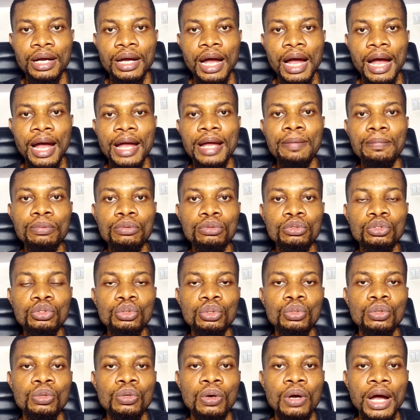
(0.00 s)
are able
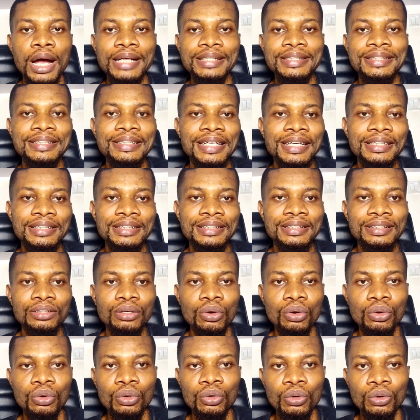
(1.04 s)
to assess
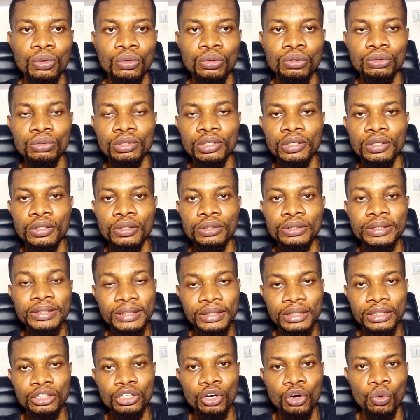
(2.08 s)
or
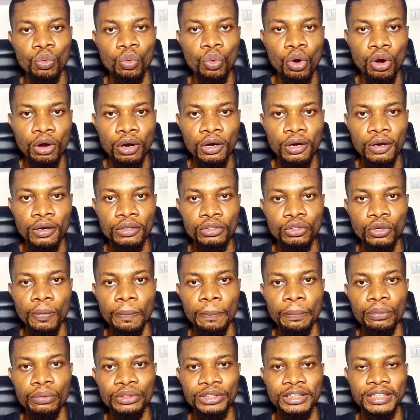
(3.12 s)
see your work, your
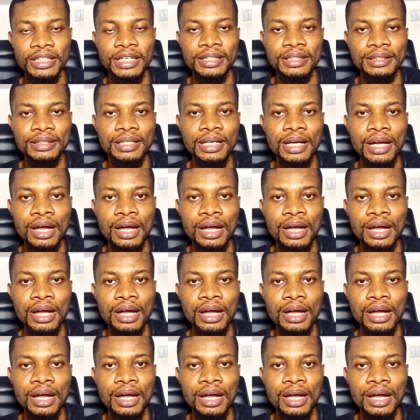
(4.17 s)
project,